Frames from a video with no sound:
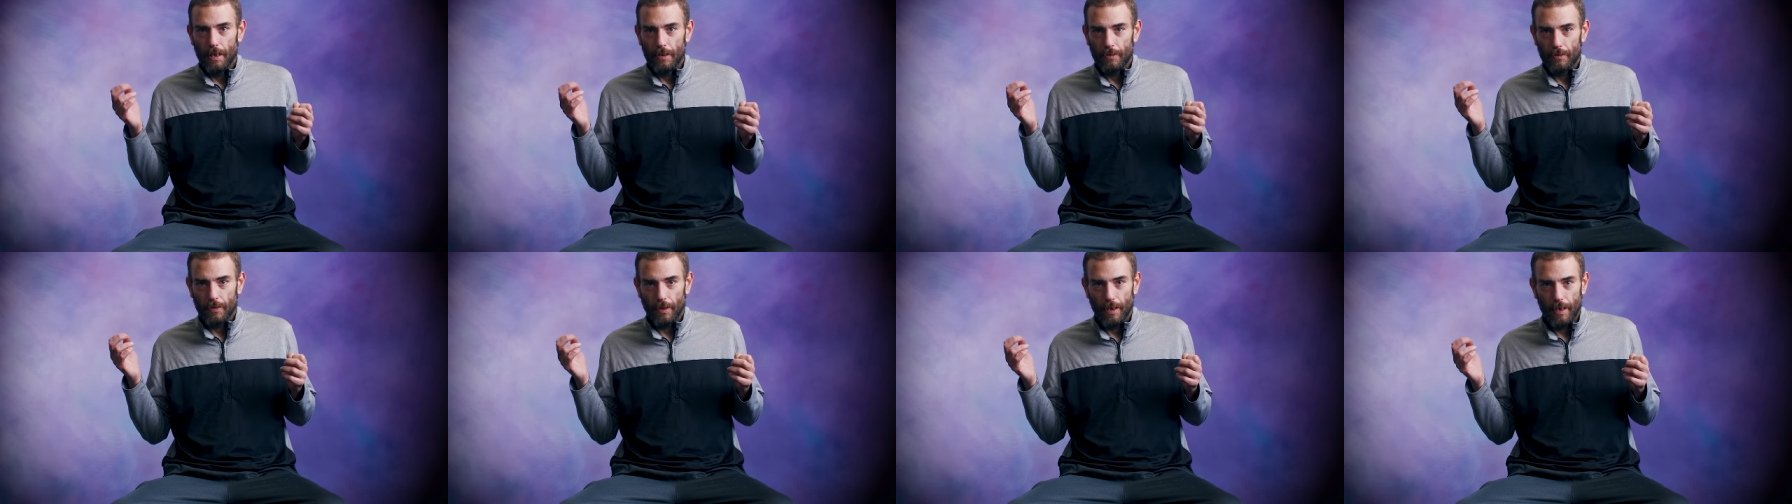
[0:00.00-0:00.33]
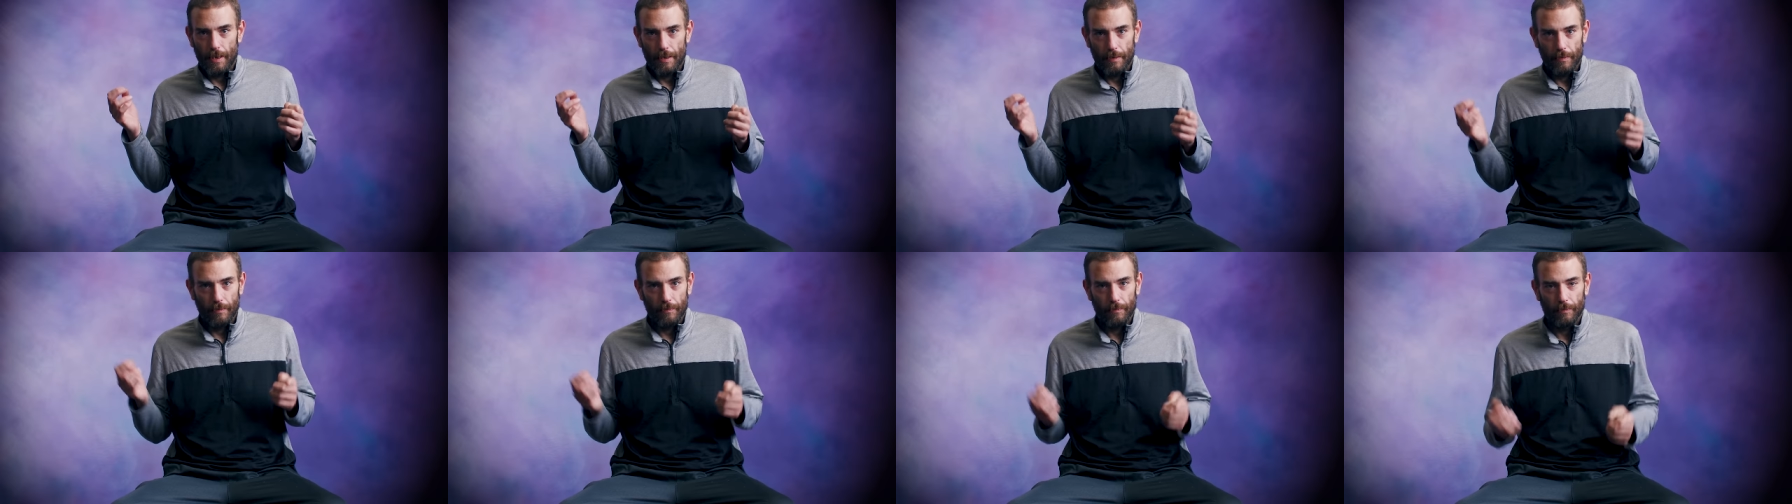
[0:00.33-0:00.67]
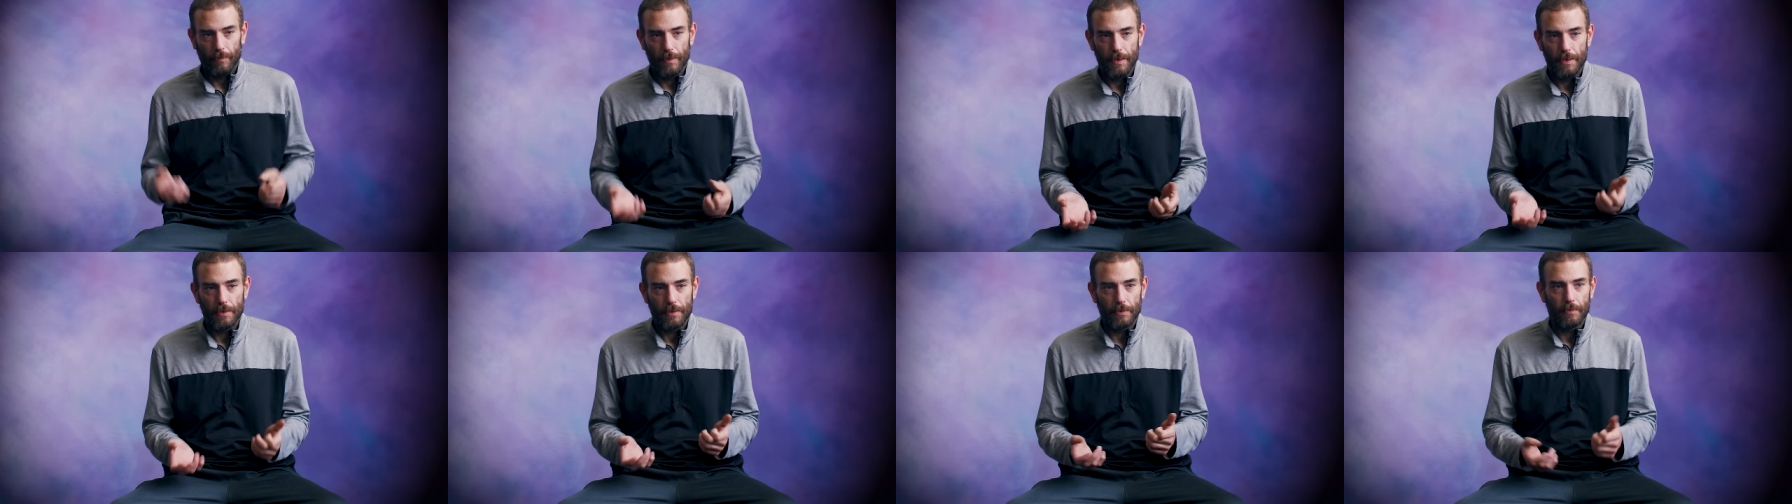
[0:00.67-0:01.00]
Try to
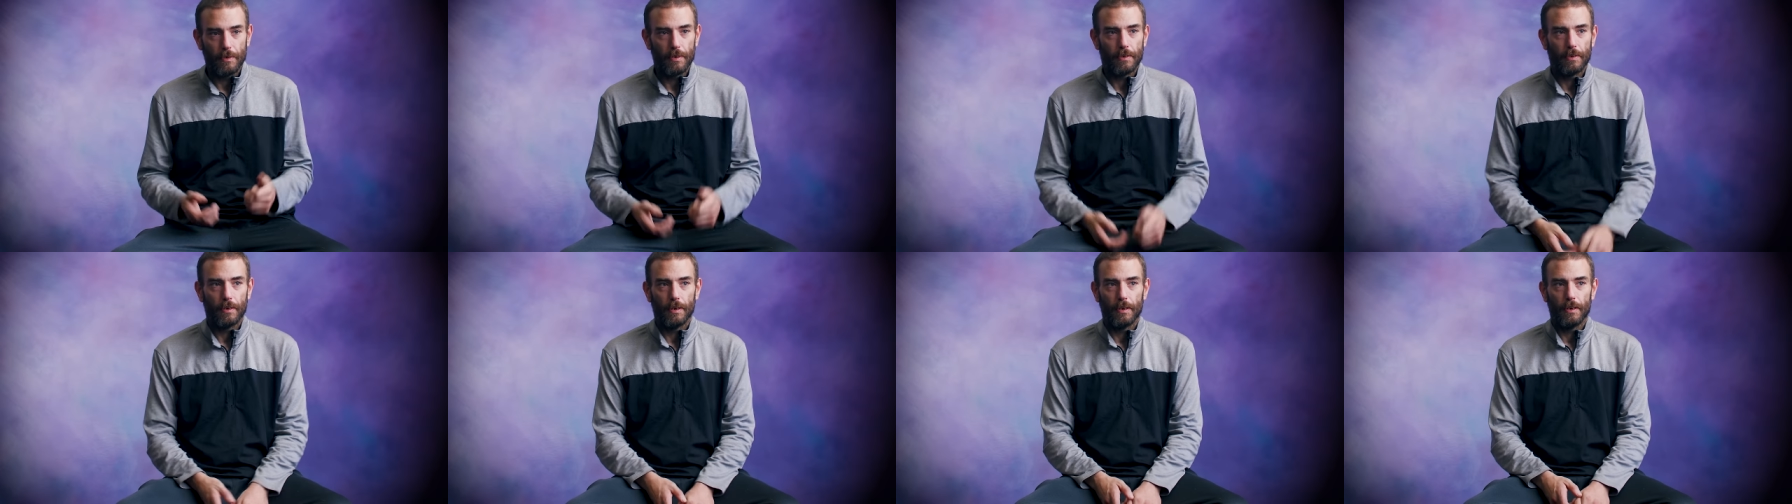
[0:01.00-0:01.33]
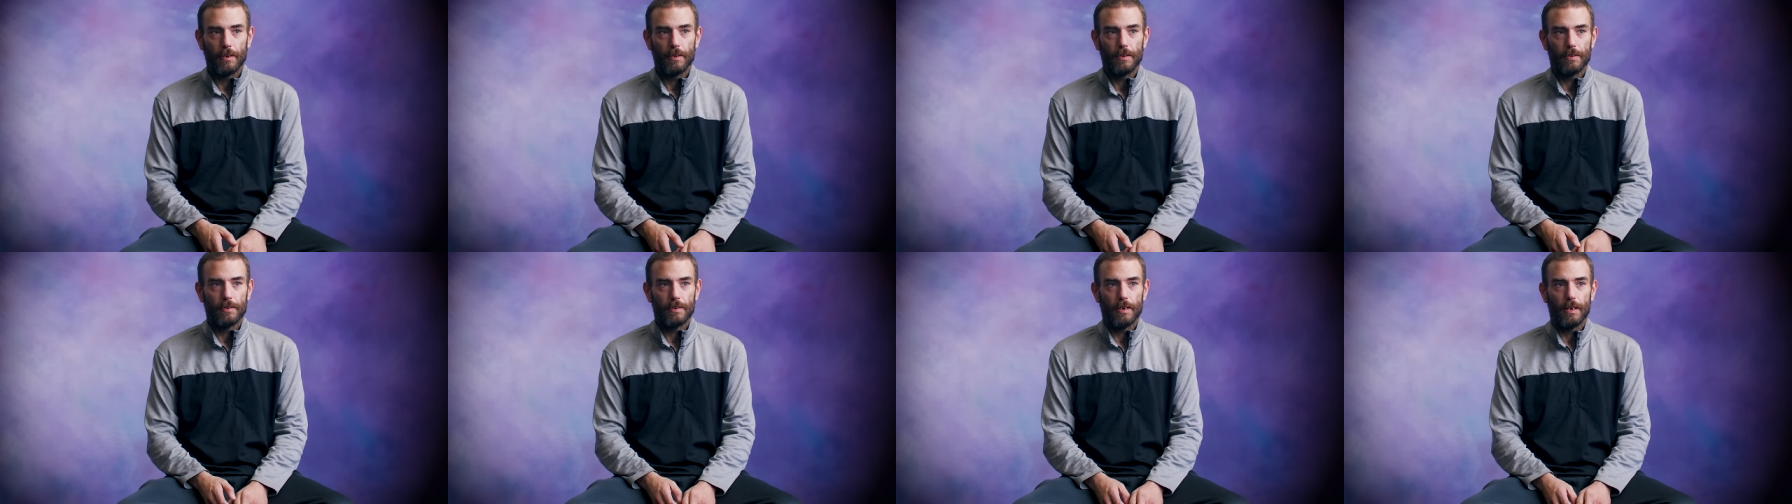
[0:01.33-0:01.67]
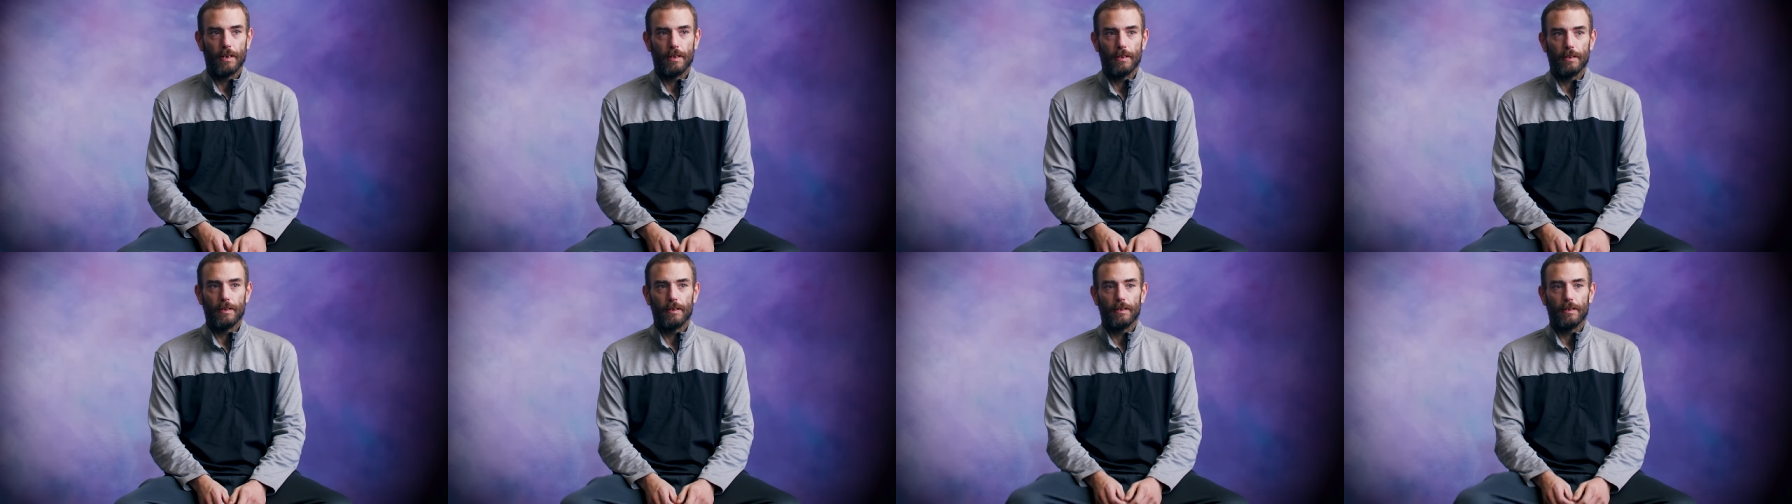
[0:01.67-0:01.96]
reason with her, say,